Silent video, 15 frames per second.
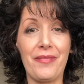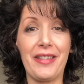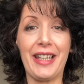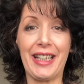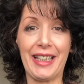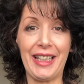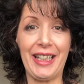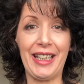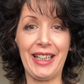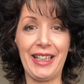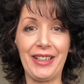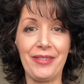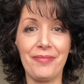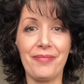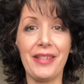Thank you.
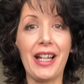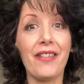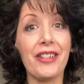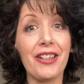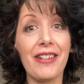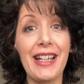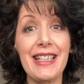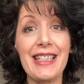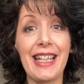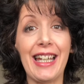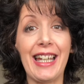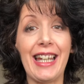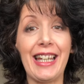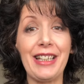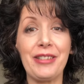Have a great
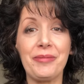day.